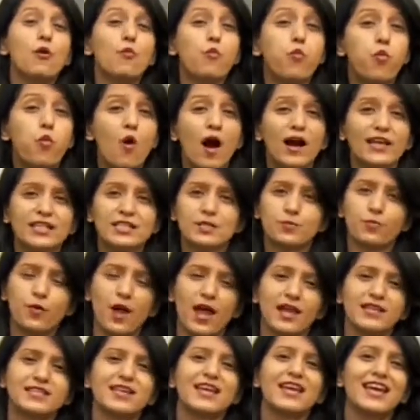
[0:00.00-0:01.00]

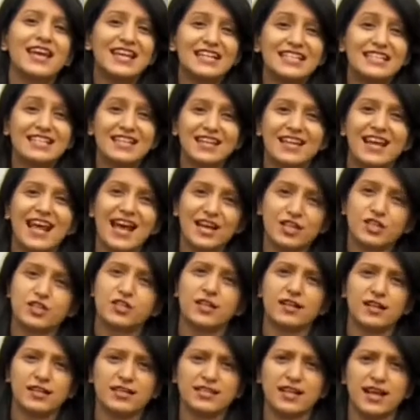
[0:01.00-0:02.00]
widespread
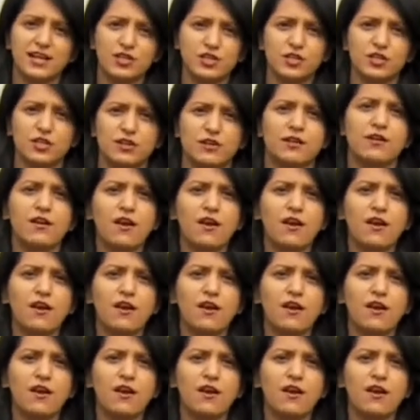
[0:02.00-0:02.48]
international attention.